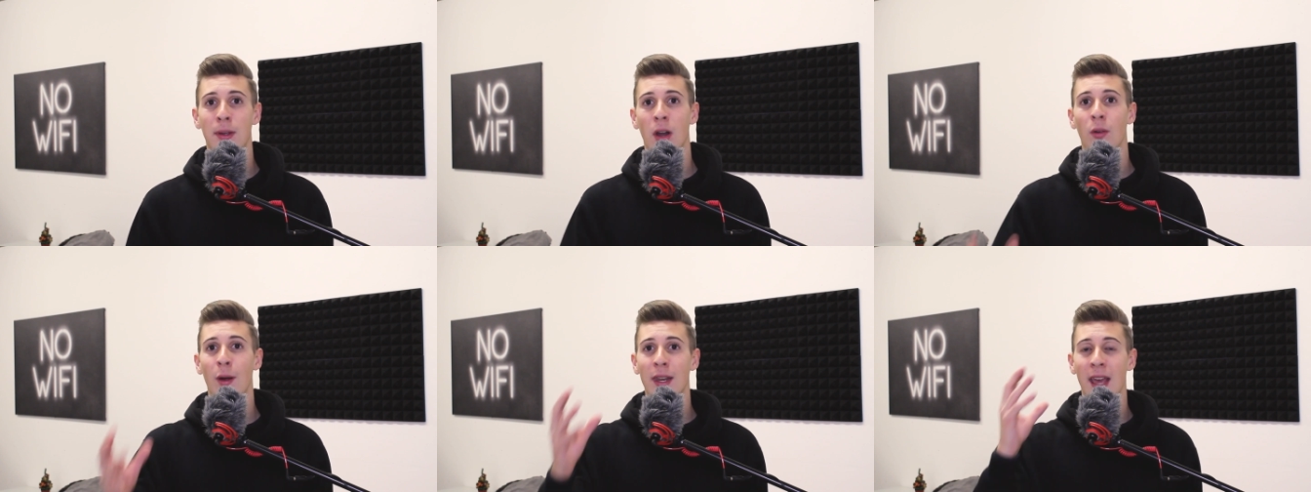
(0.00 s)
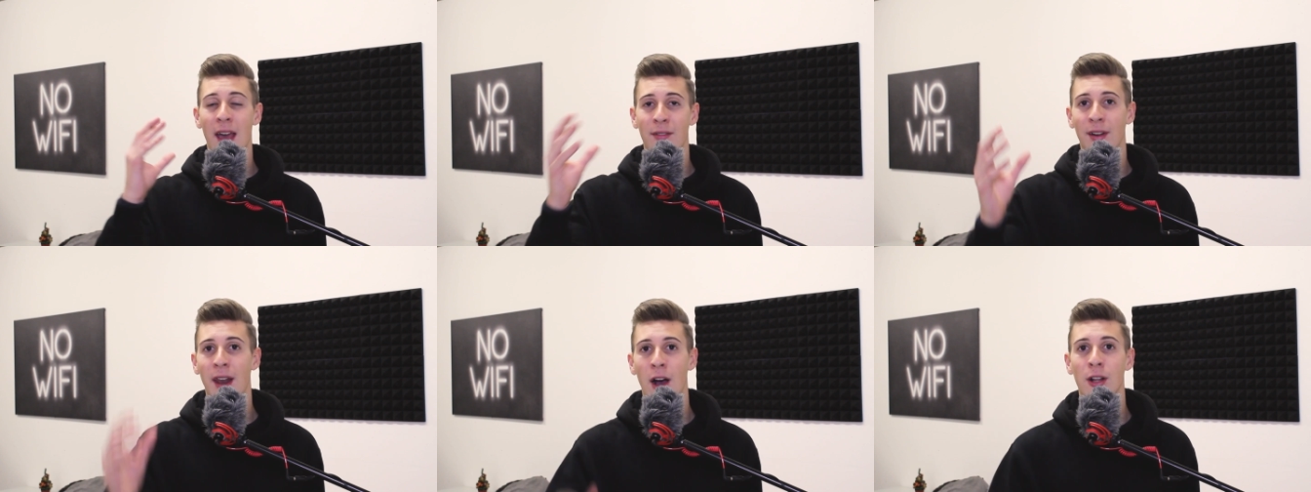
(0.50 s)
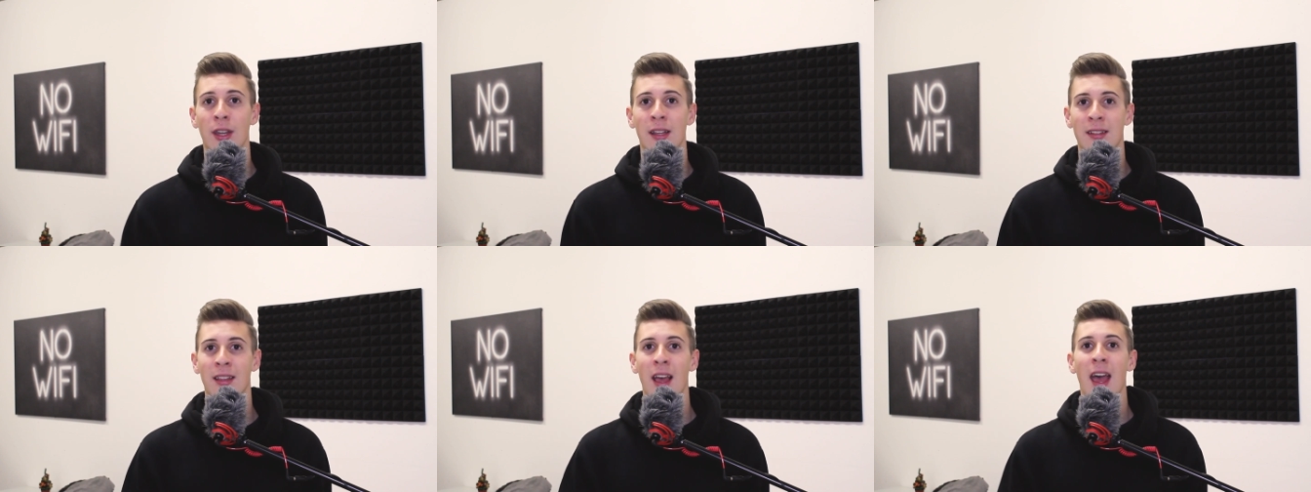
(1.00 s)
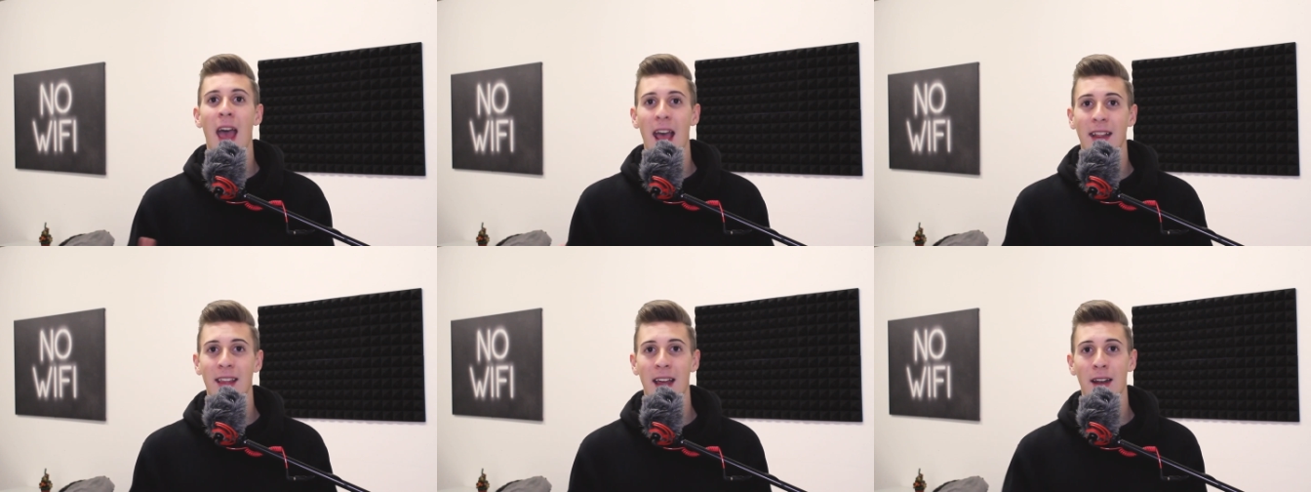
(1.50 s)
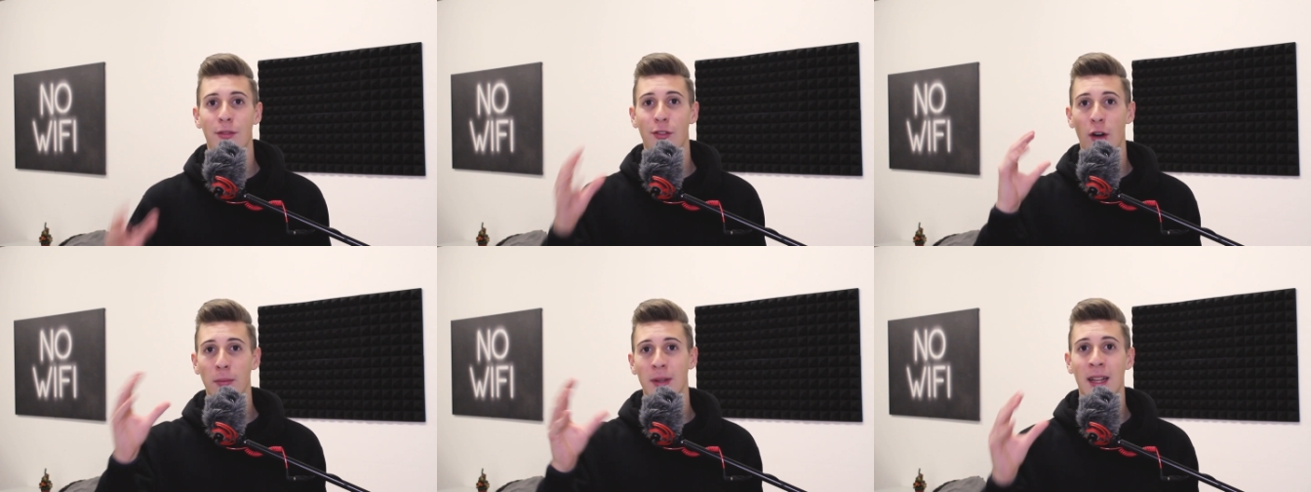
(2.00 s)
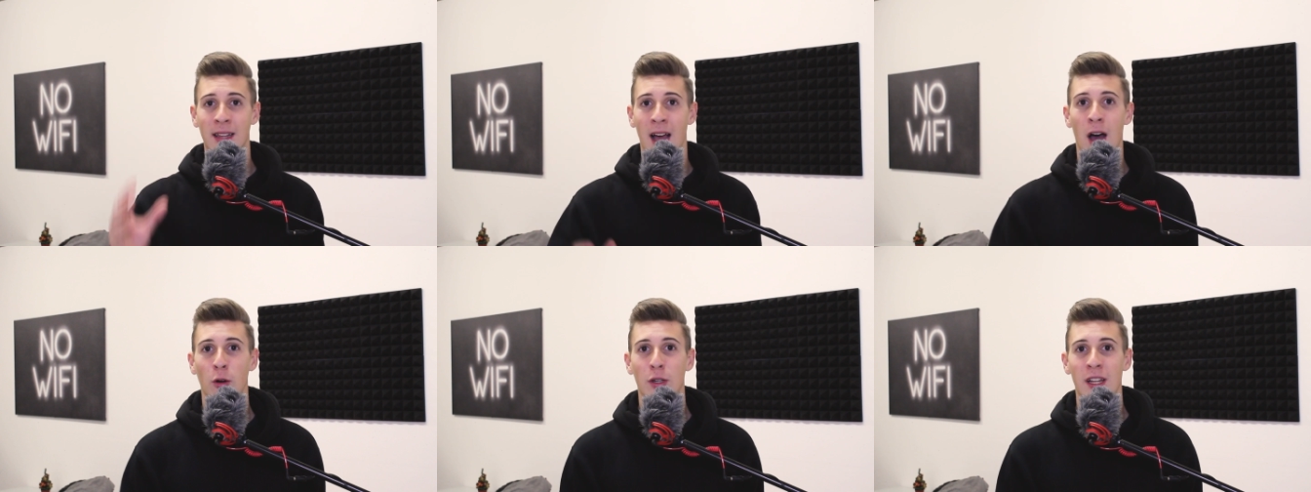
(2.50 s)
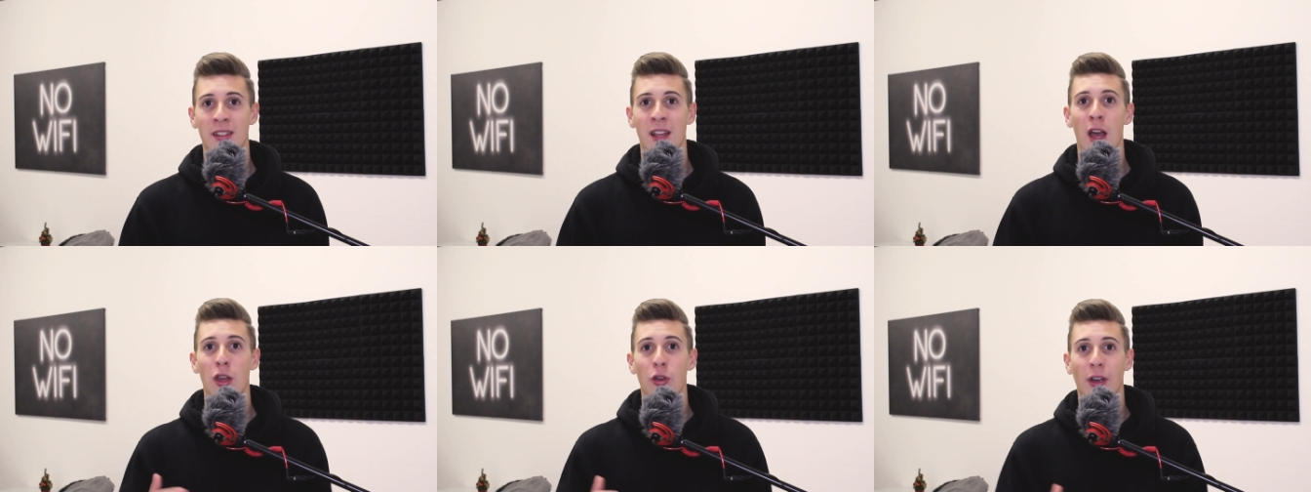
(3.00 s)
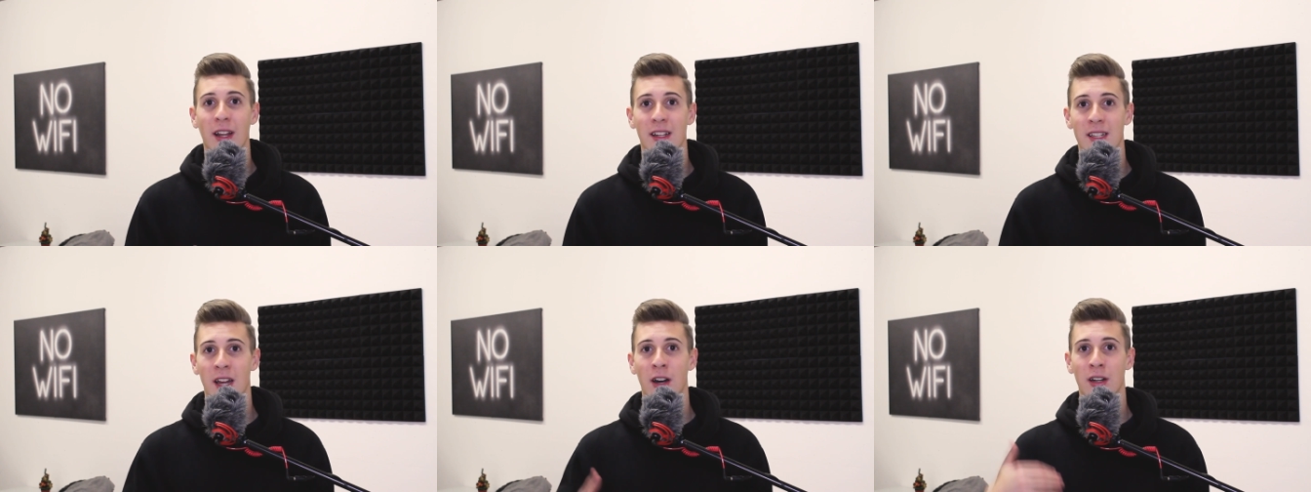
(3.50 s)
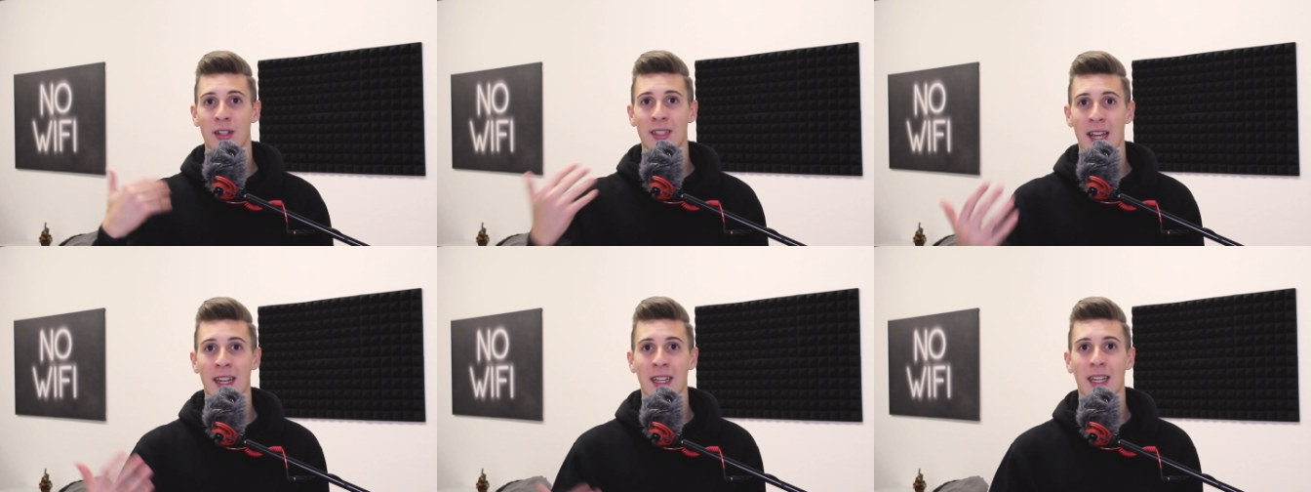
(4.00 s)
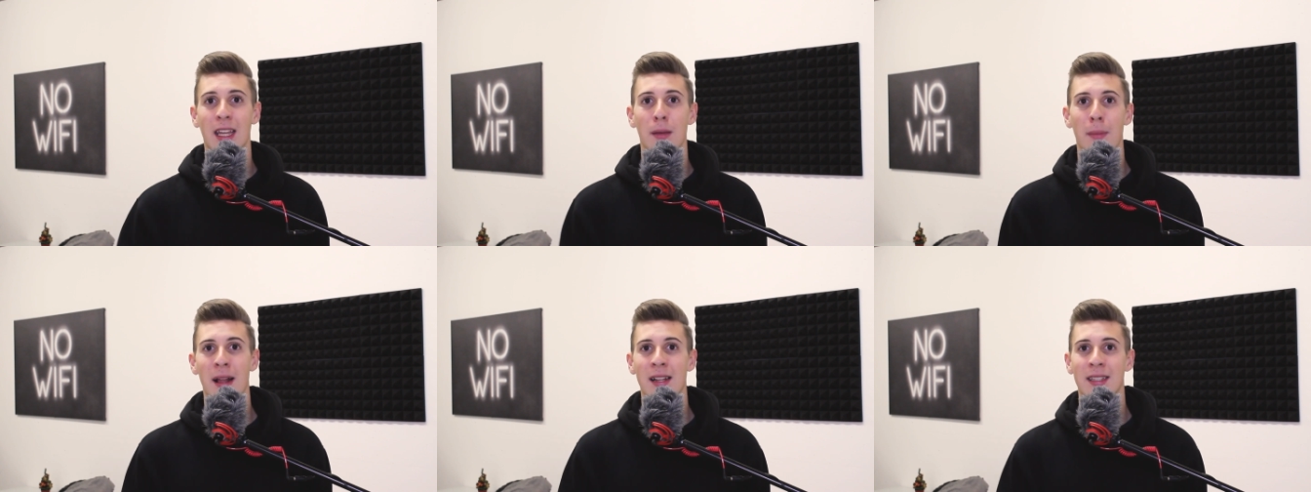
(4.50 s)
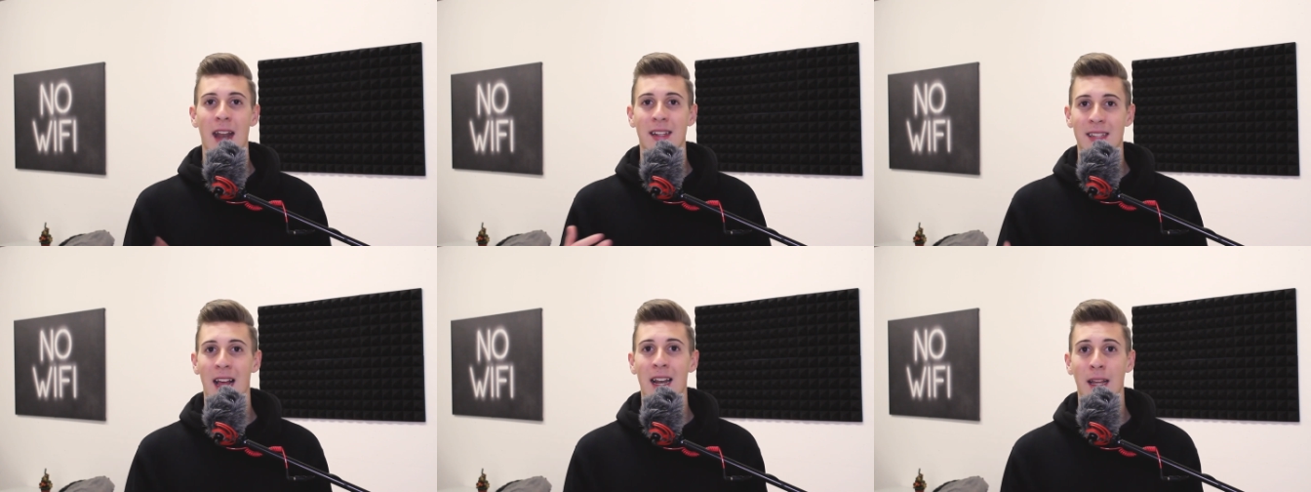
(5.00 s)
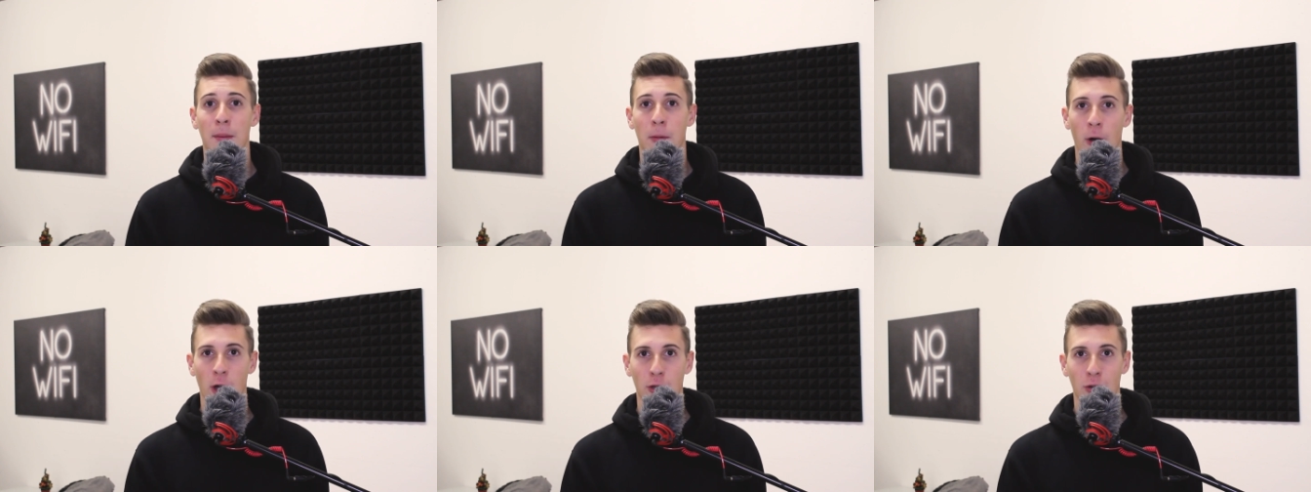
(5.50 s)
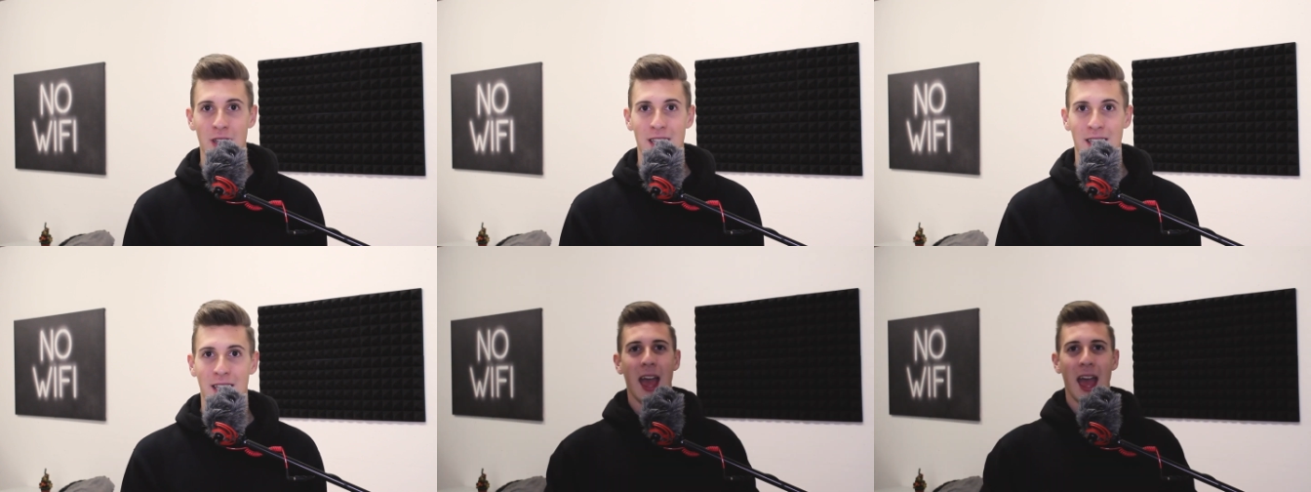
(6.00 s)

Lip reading: You already have an audience, and then from that audience you can start sending emails and selling products.